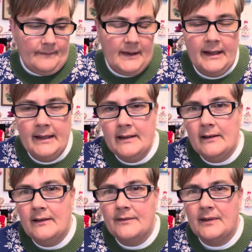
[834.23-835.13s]
and
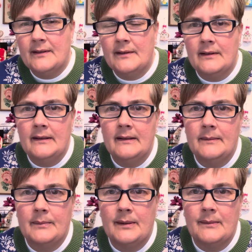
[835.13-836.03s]
for
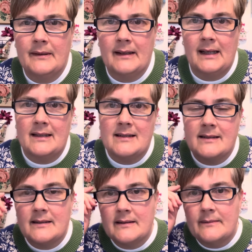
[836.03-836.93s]
probably the last
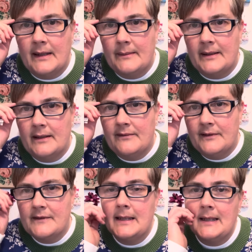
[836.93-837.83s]
maybe
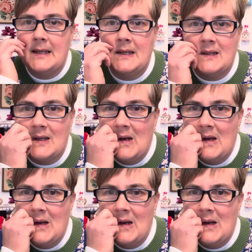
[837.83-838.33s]
15 years